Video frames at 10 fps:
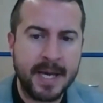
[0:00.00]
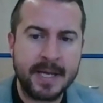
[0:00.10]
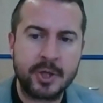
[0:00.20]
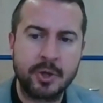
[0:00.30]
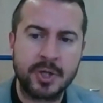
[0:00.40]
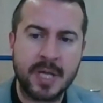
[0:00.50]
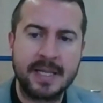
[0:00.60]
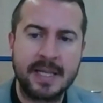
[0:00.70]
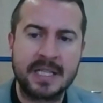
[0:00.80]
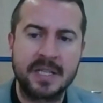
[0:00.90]
It's just
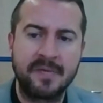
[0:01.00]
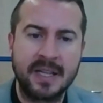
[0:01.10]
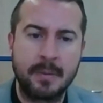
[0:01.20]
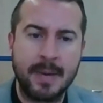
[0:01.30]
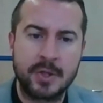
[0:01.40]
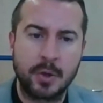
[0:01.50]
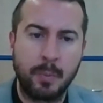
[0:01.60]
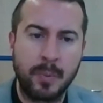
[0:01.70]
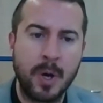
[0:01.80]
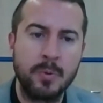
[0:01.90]
like that developmental
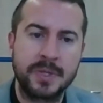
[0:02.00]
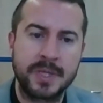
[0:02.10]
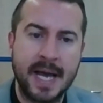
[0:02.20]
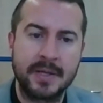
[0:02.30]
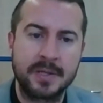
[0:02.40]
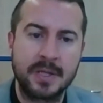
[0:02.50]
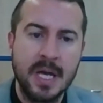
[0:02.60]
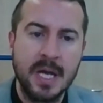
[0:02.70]
process.